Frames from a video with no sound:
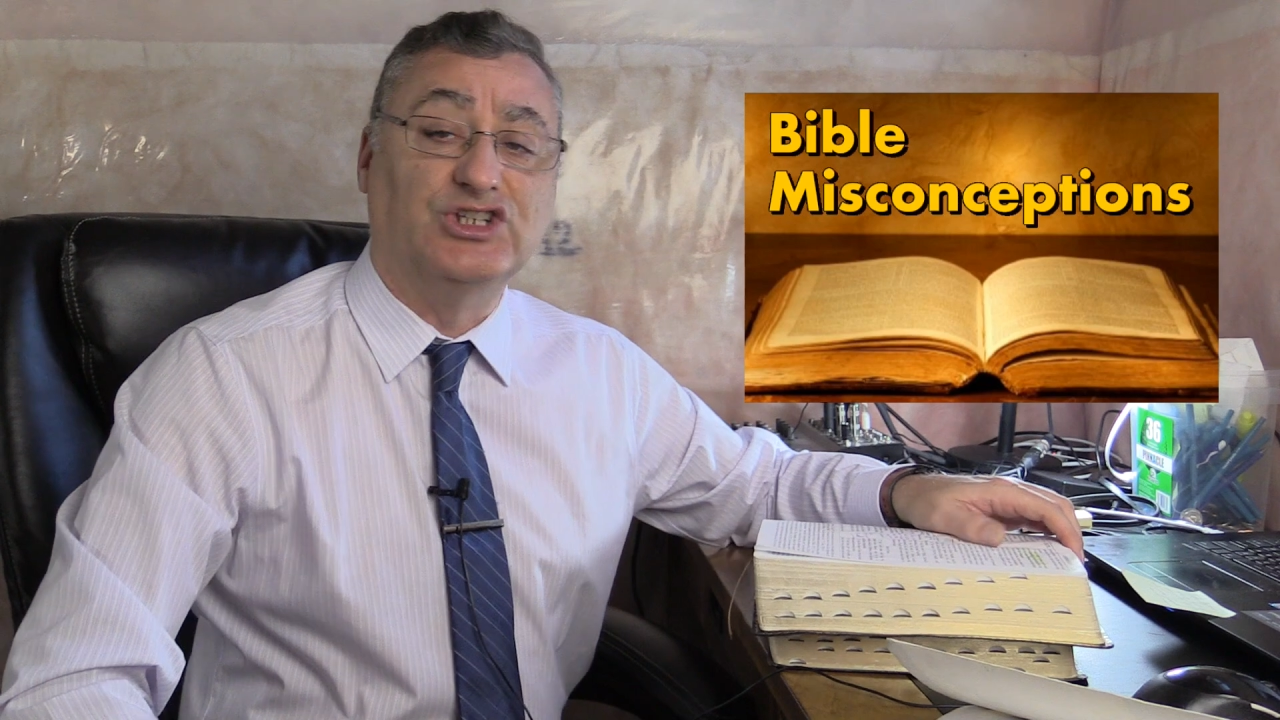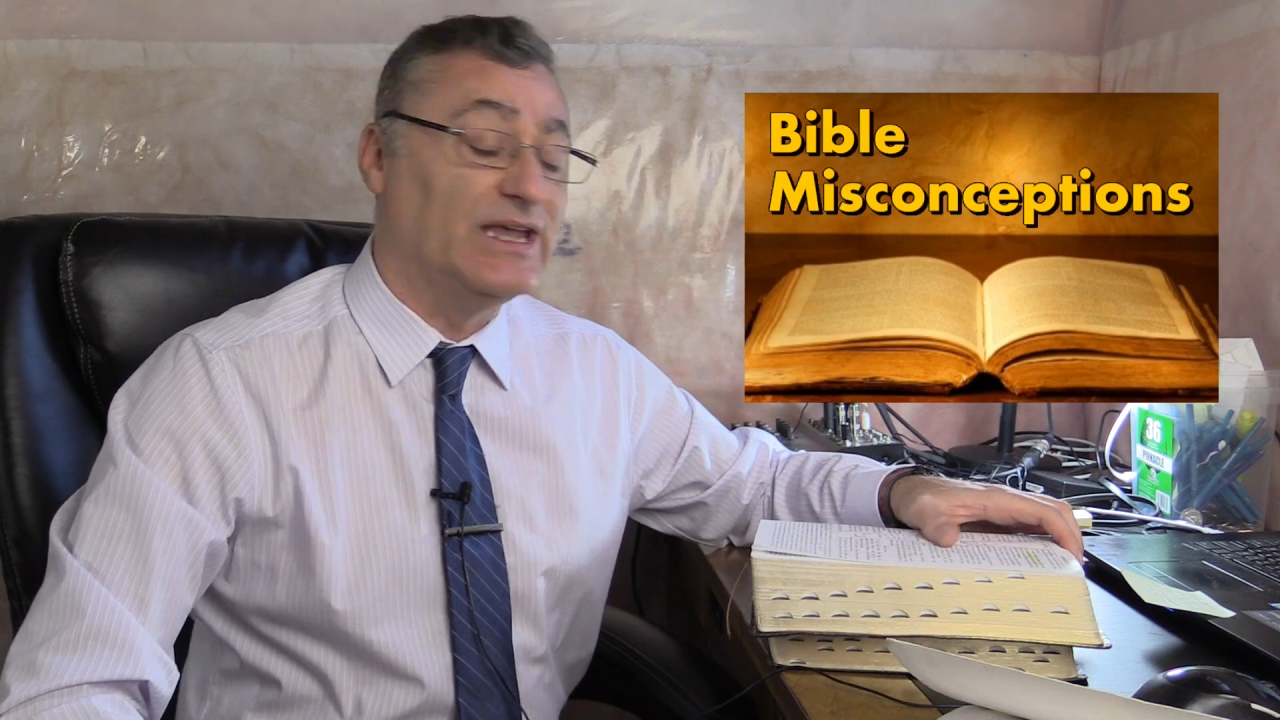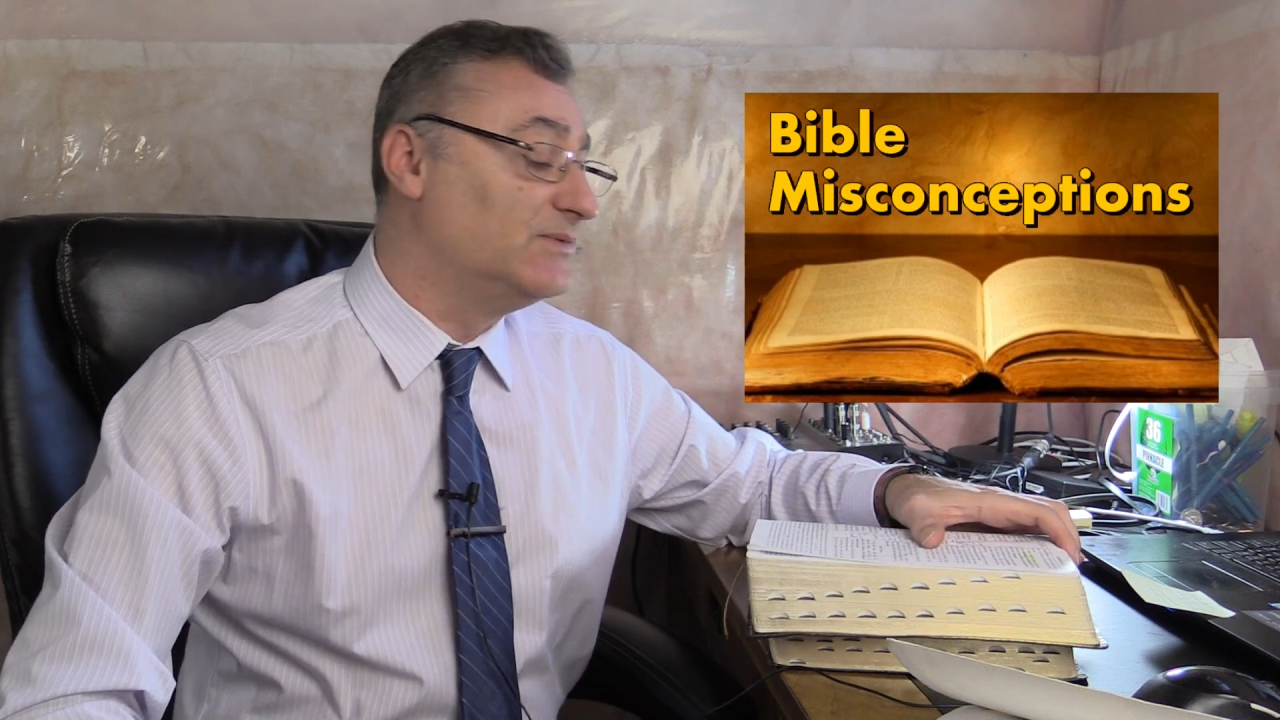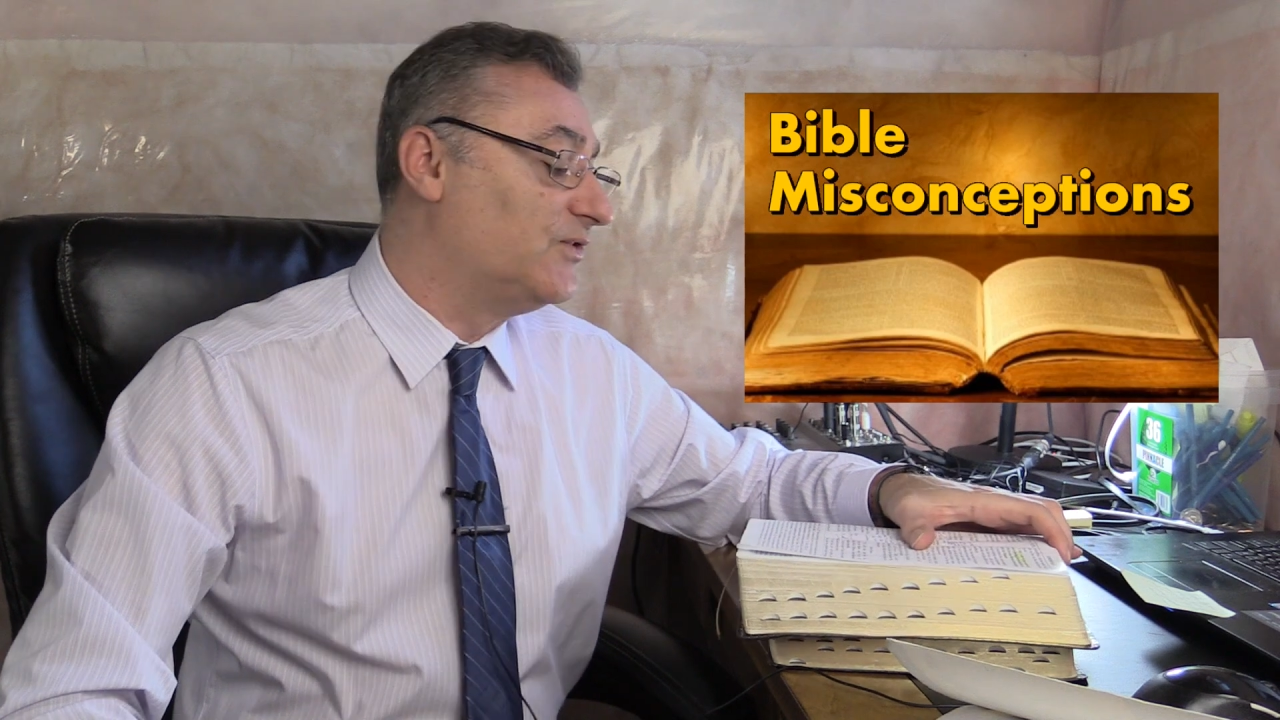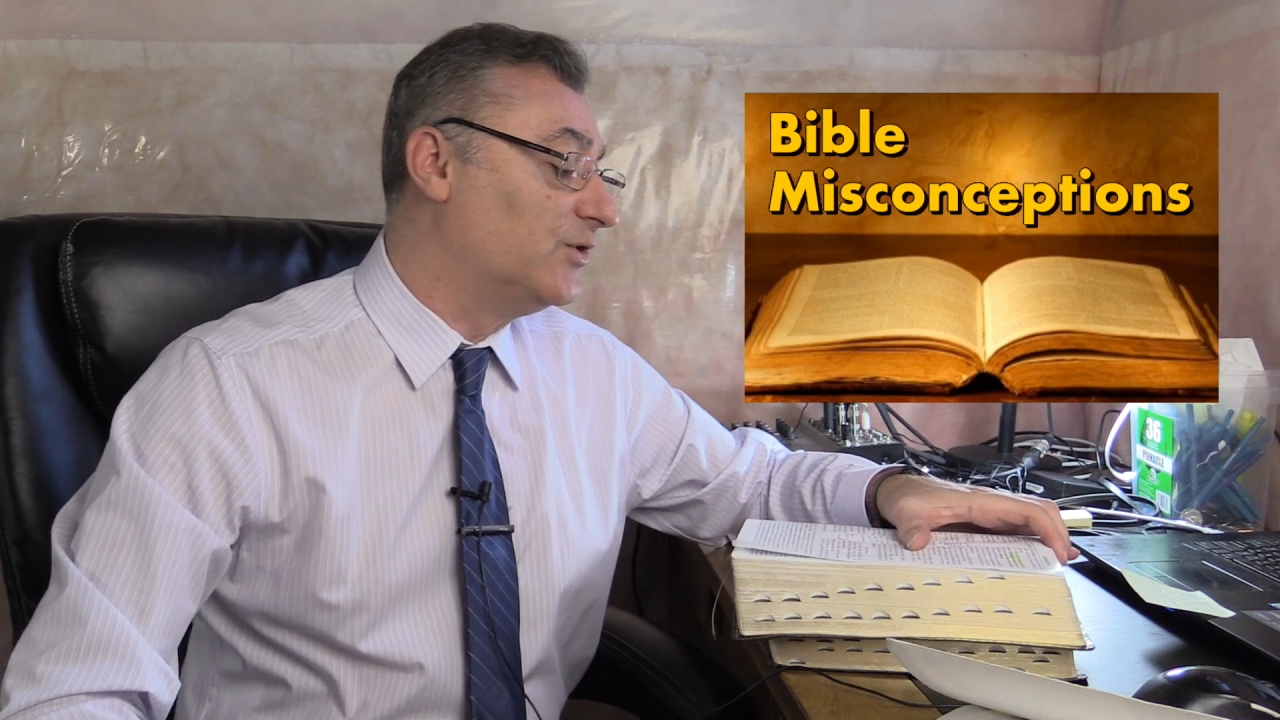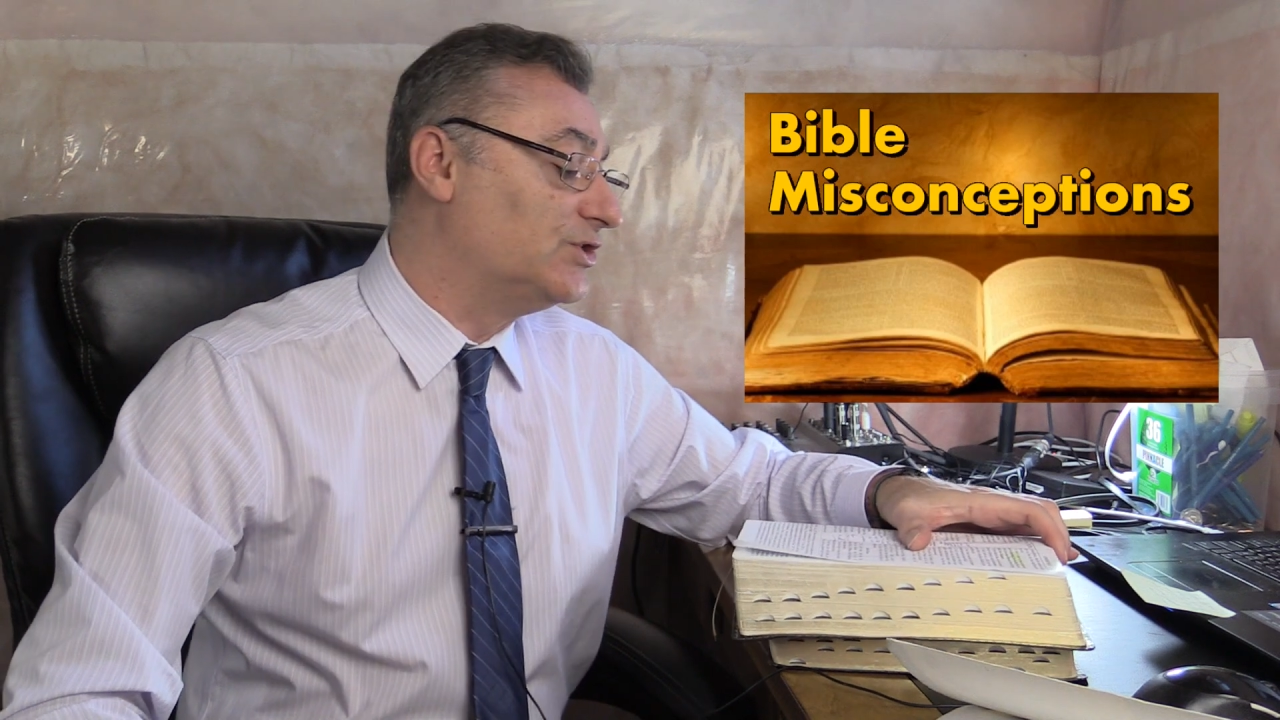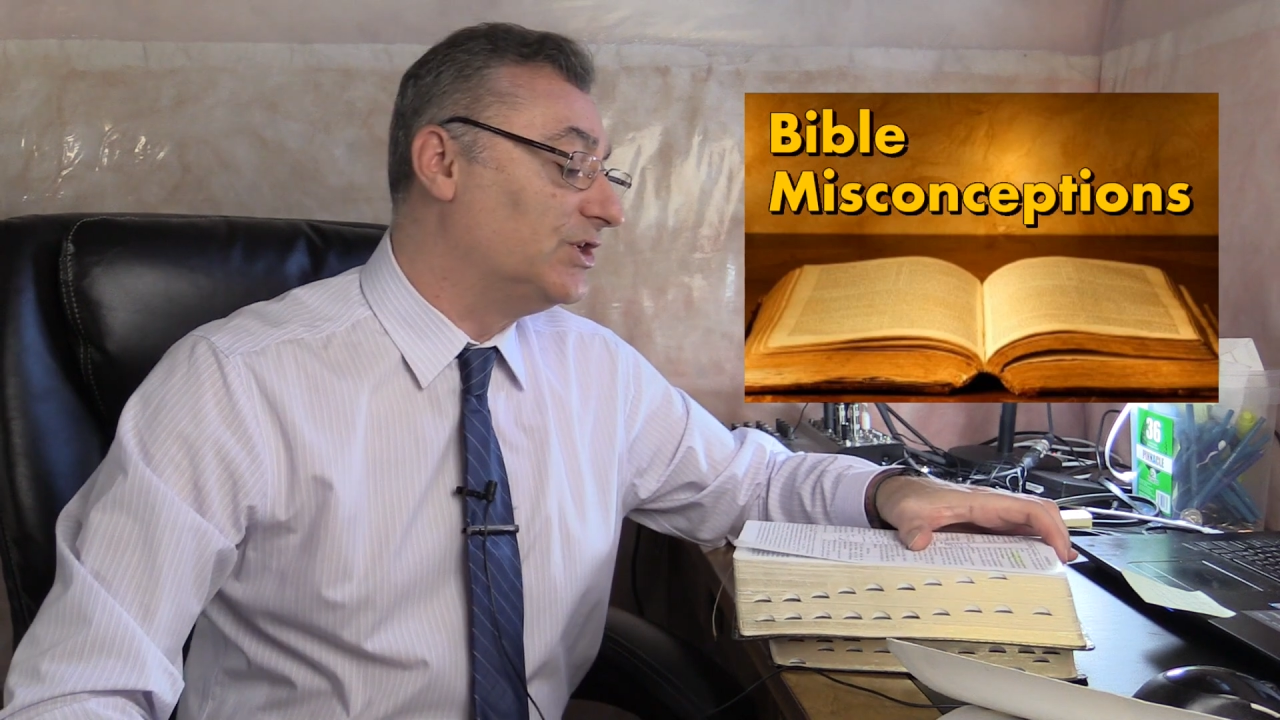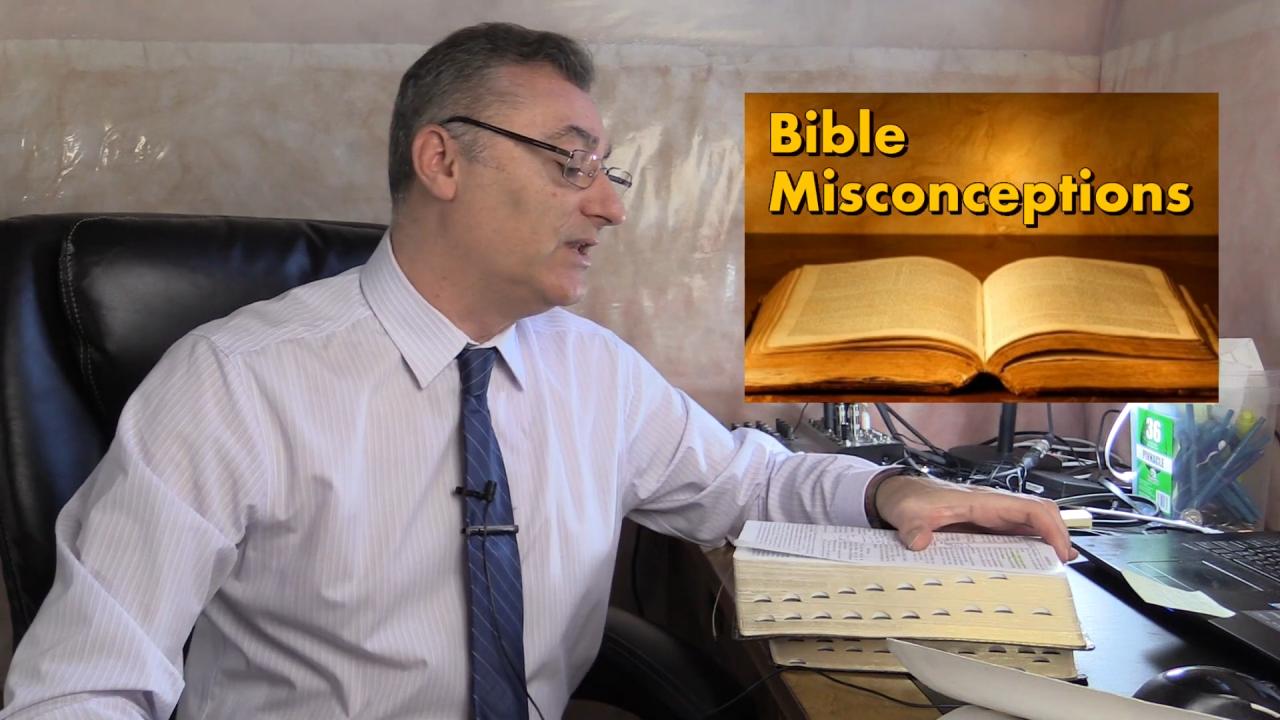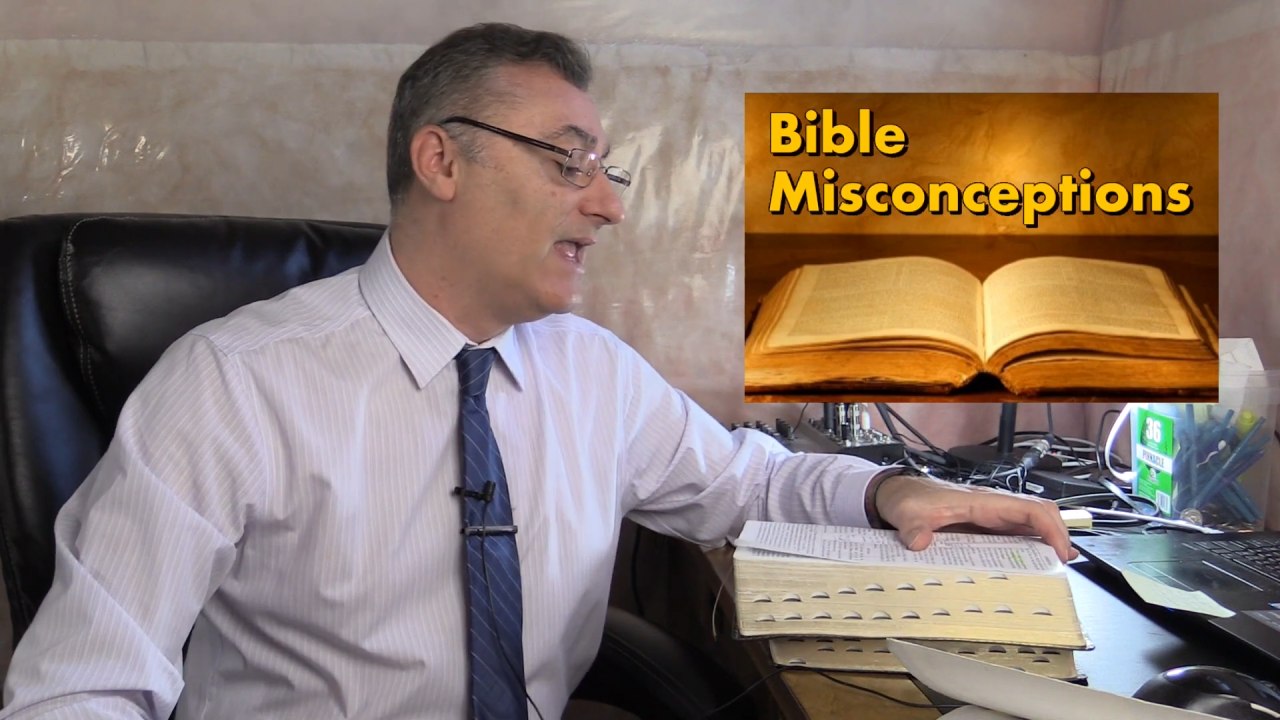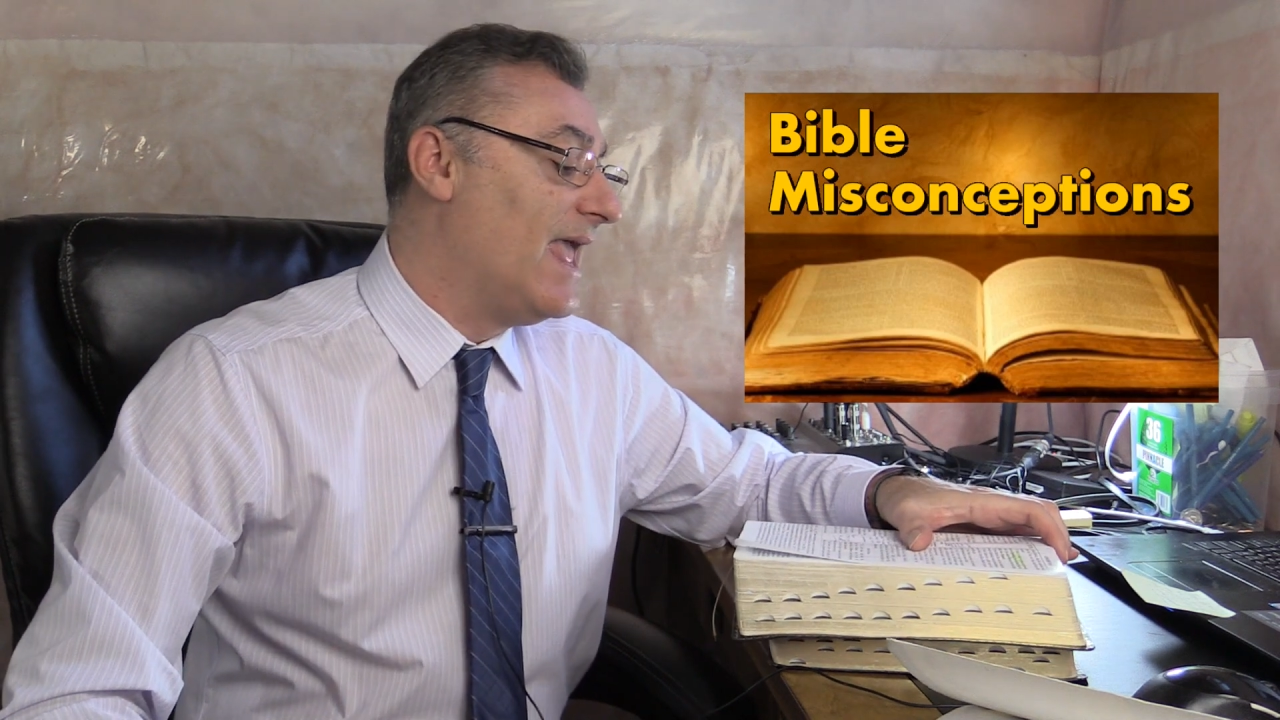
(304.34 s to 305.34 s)
James
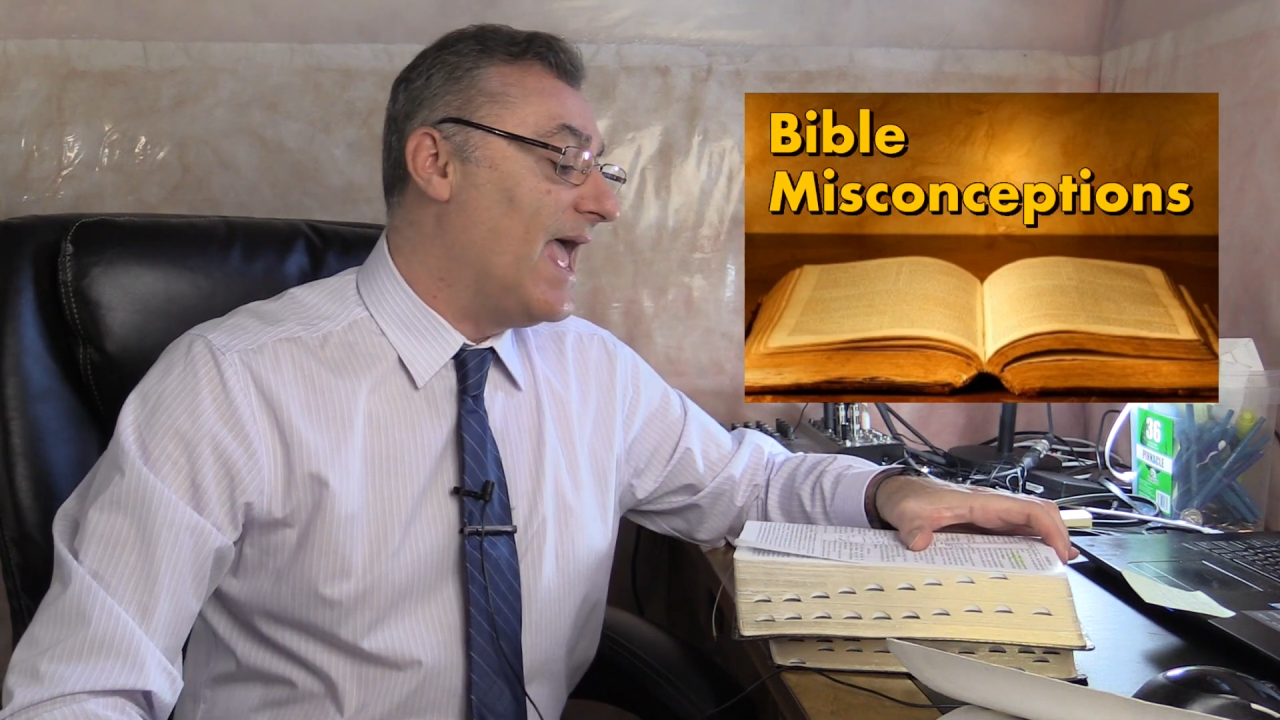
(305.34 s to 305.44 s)
Version,